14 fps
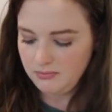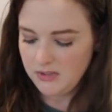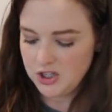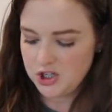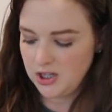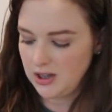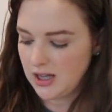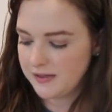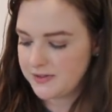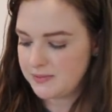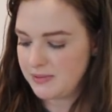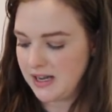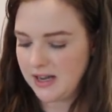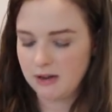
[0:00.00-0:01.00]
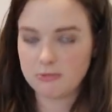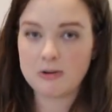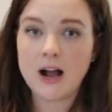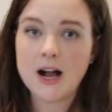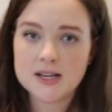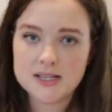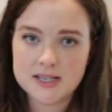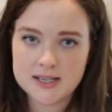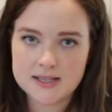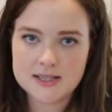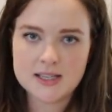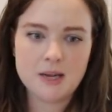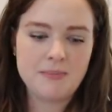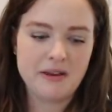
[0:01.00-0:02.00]
she loves being rocked to
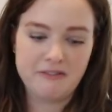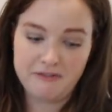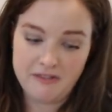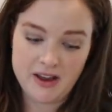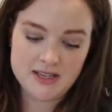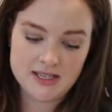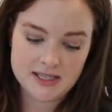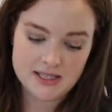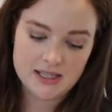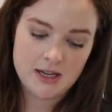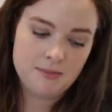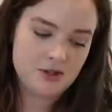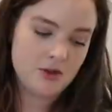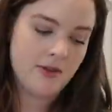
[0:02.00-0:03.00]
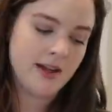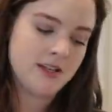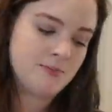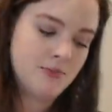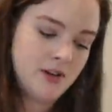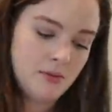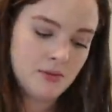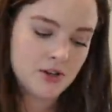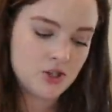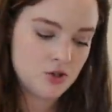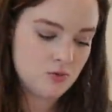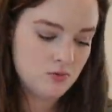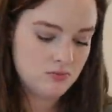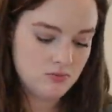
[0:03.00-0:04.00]
sleep and fed to sleep so that's pretty
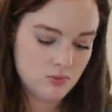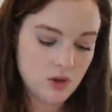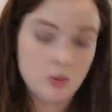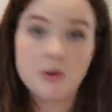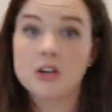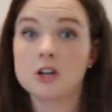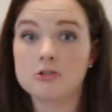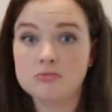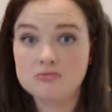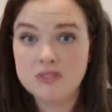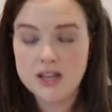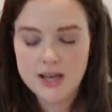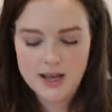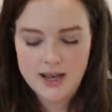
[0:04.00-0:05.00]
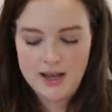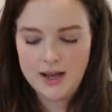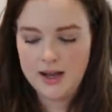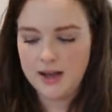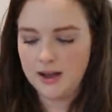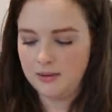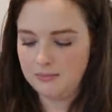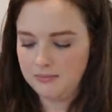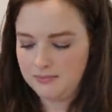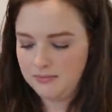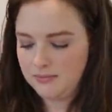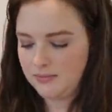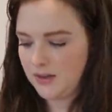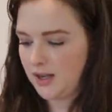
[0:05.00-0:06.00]
much what we do um,
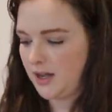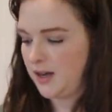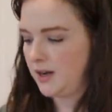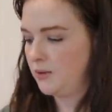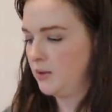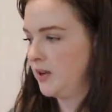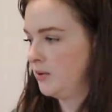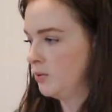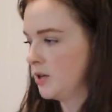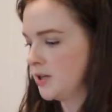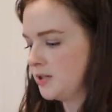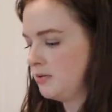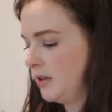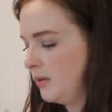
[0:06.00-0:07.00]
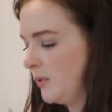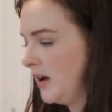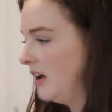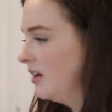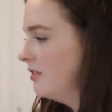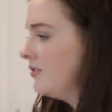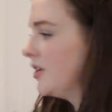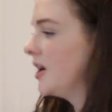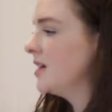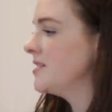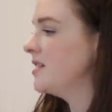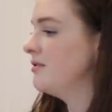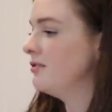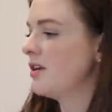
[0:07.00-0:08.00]
and it, it, works really well for
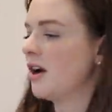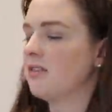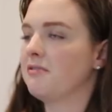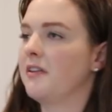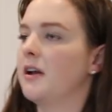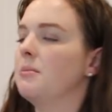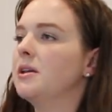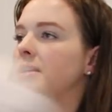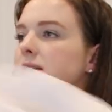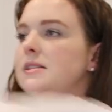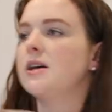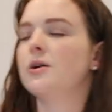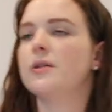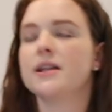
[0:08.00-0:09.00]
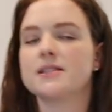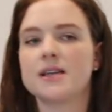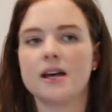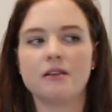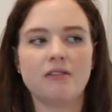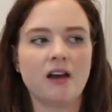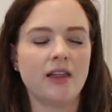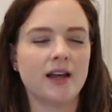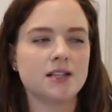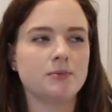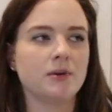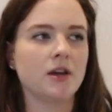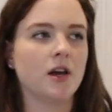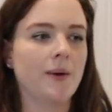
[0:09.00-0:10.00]
us and for our family. So that's kind of how that's
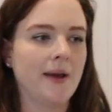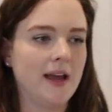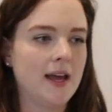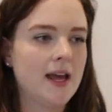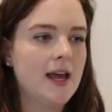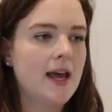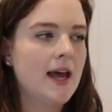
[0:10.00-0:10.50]
been going.